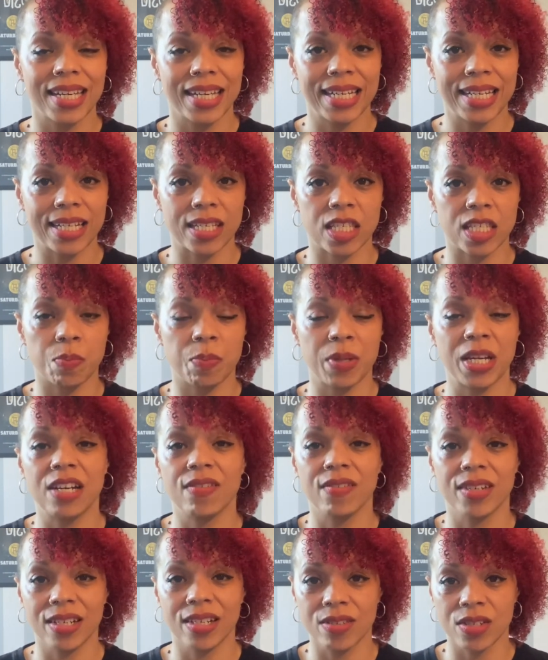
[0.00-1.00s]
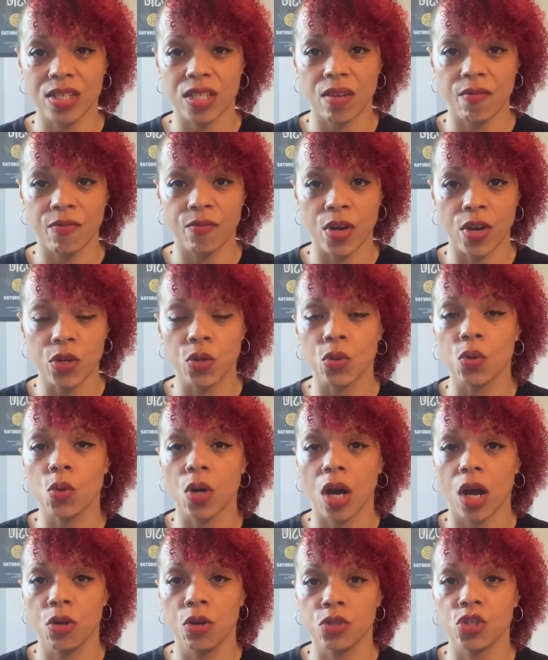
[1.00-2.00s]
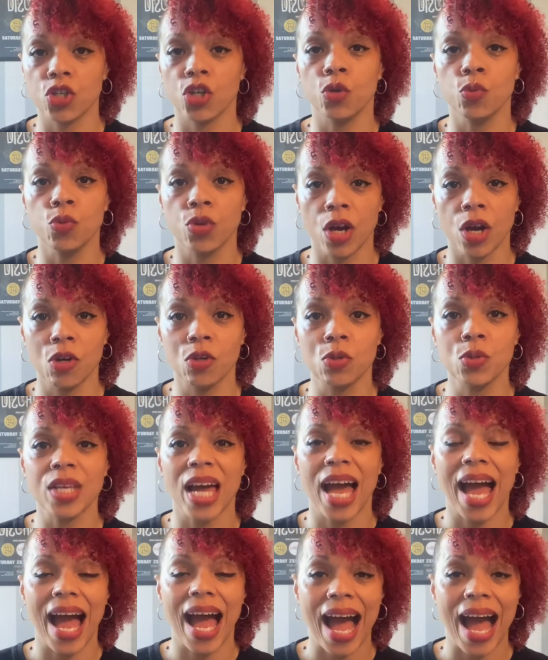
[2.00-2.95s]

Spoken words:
experienced vocal coach who knows